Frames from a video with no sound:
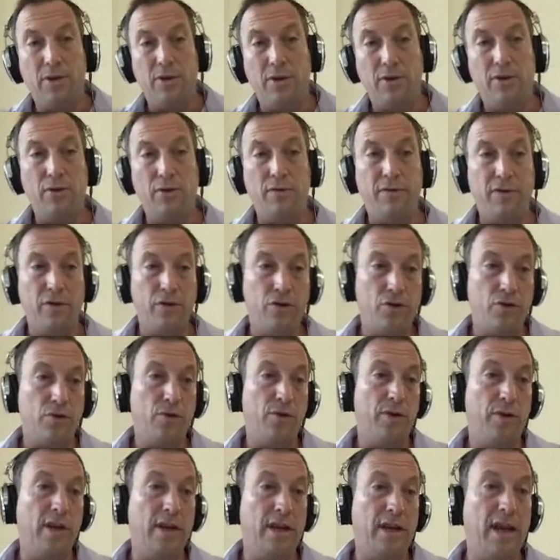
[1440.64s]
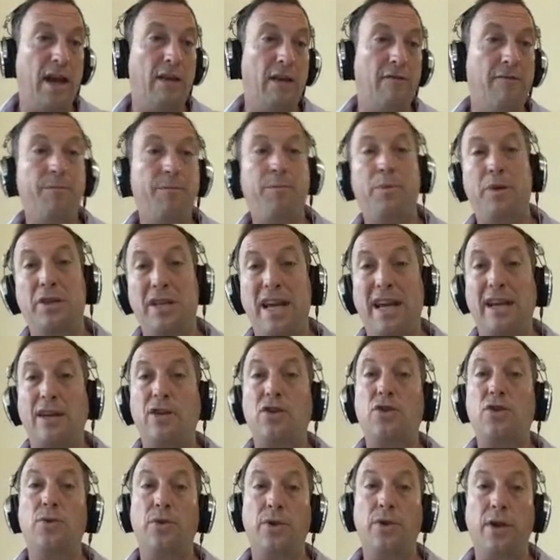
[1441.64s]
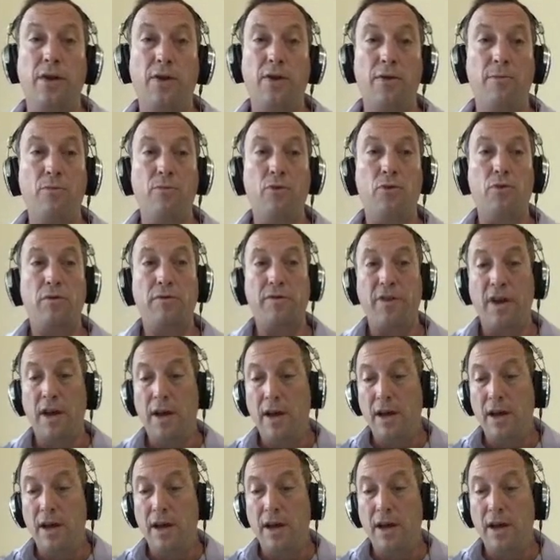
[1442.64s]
to do for Julia, again, pertaining to another move.